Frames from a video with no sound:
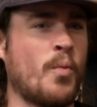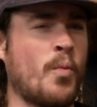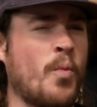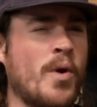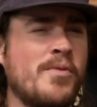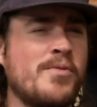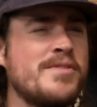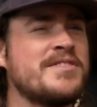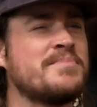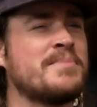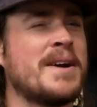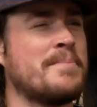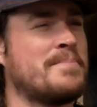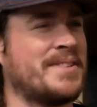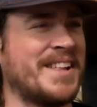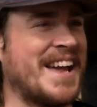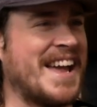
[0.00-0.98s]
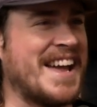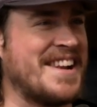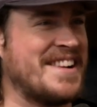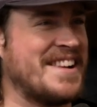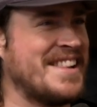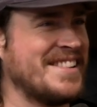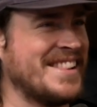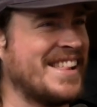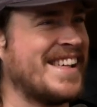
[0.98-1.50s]
what was my plan?
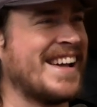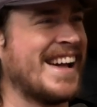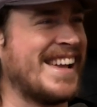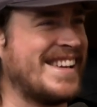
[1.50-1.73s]
Yeah.